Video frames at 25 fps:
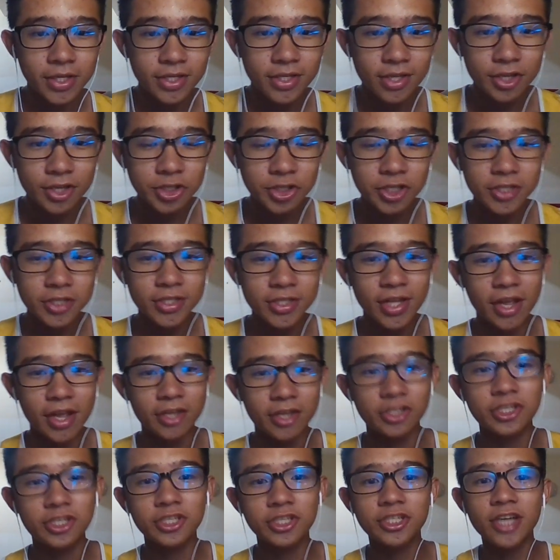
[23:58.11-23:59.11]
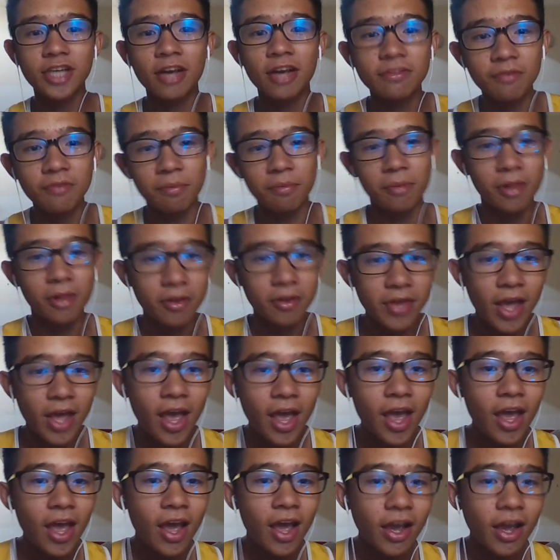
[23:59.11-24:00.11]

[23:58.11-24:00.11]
then she shouts from below, yeah, I